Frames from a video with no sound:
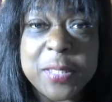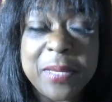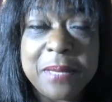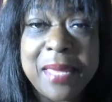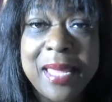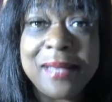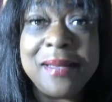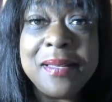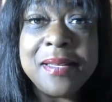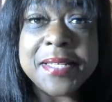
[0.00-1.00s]
being made
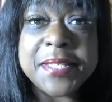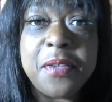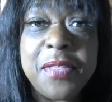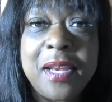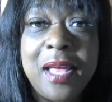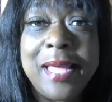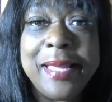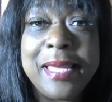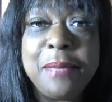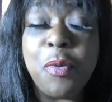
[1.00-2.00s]
so that I
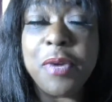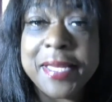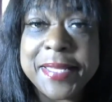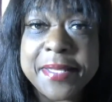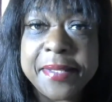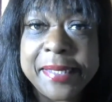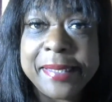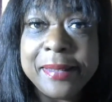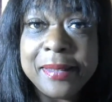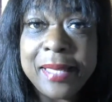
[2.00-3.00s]
can more
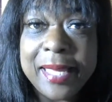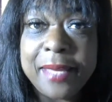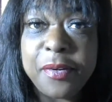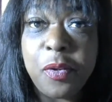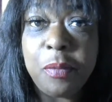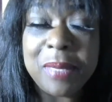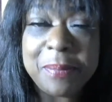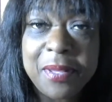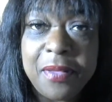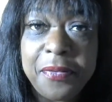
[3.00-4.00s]
easily handle my
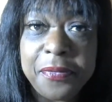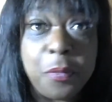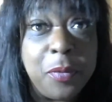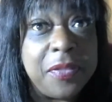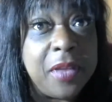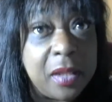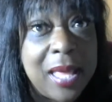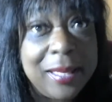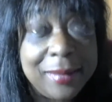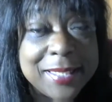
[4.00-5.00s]
bills with a
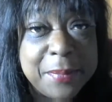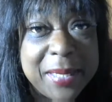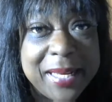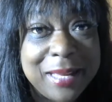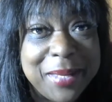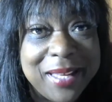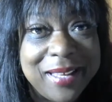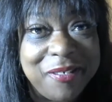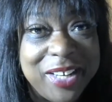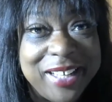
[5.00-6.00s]
lot less money coming
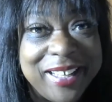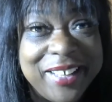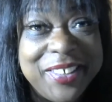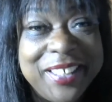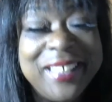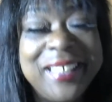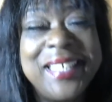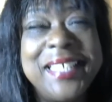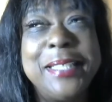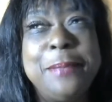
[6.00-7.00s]
in right now.
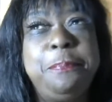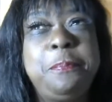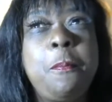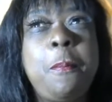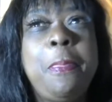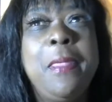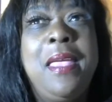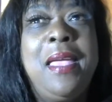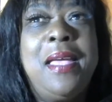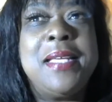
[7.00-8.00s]

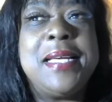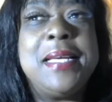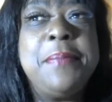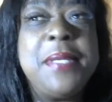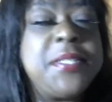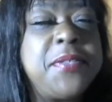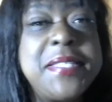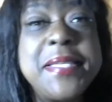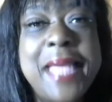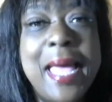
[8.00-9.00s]
And so
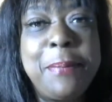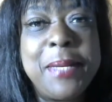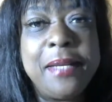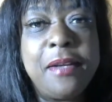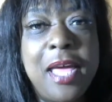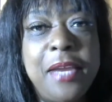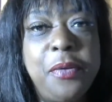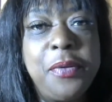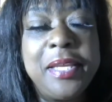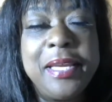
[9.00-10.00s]
this is happening not
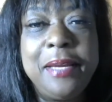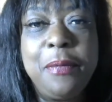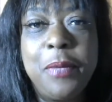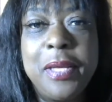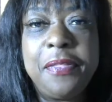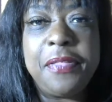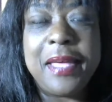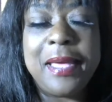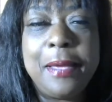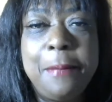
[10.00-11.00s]
only with,
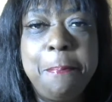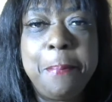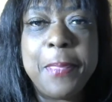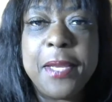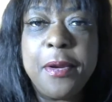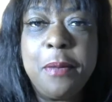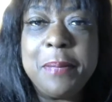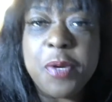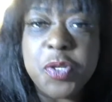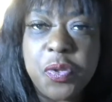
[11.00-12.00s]
my
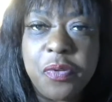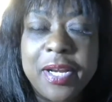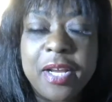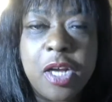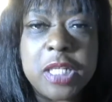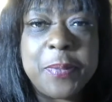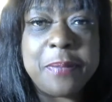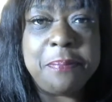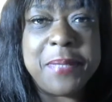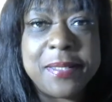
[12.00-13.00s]
personal credit cards,
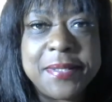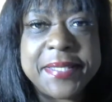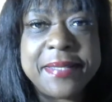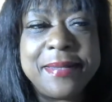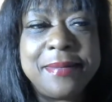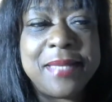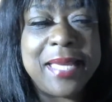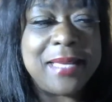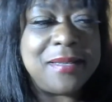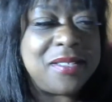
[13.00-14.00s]
but bills
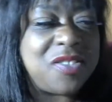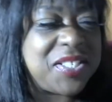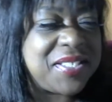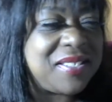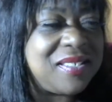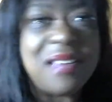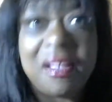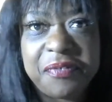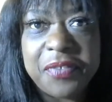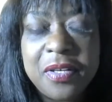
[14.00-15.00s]
and just
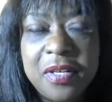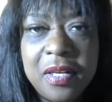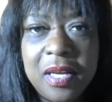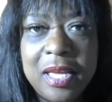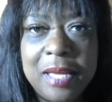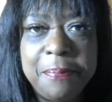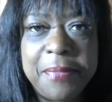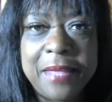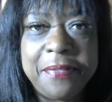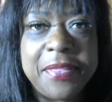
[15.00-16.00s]
stuff
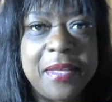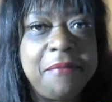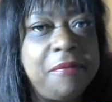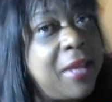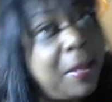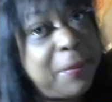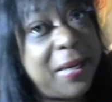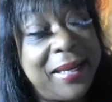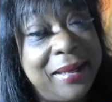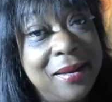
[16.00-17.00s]
that the
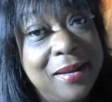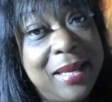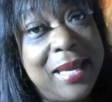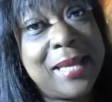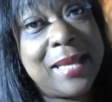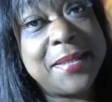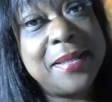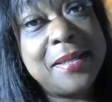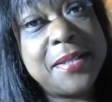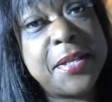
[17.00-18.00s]
company has.
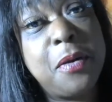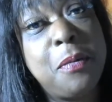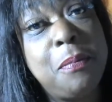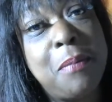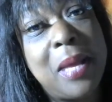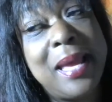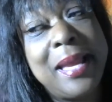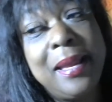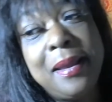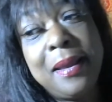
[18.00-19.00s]
So
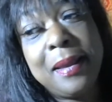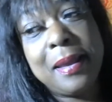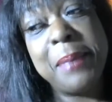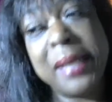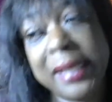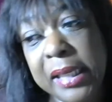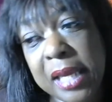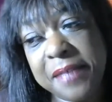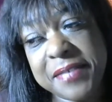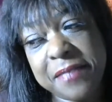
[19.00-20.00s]
my company
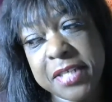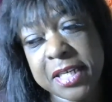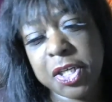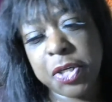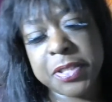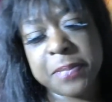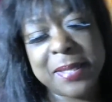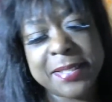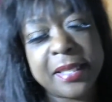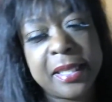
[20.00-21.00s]
of 17 years has
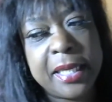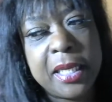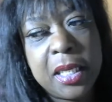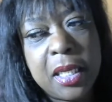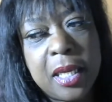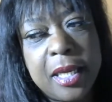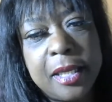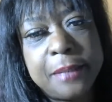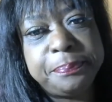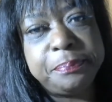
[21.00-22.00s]
basically
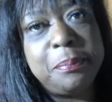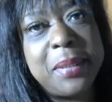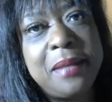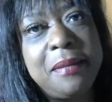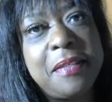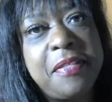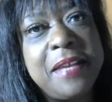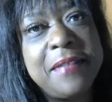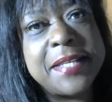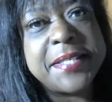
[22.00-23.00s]
been the
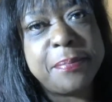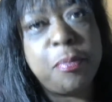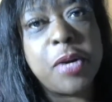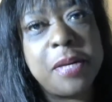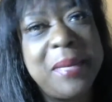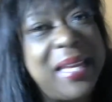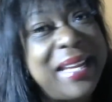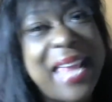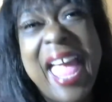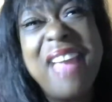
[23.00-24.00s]
thing that has supported me
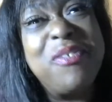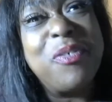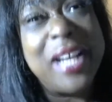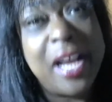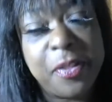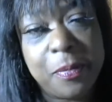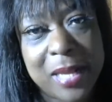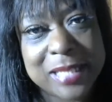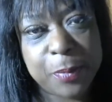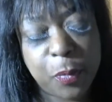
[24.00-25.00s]
in every other
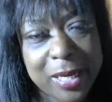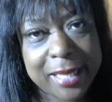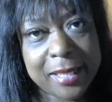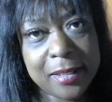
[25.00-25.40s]
possible way,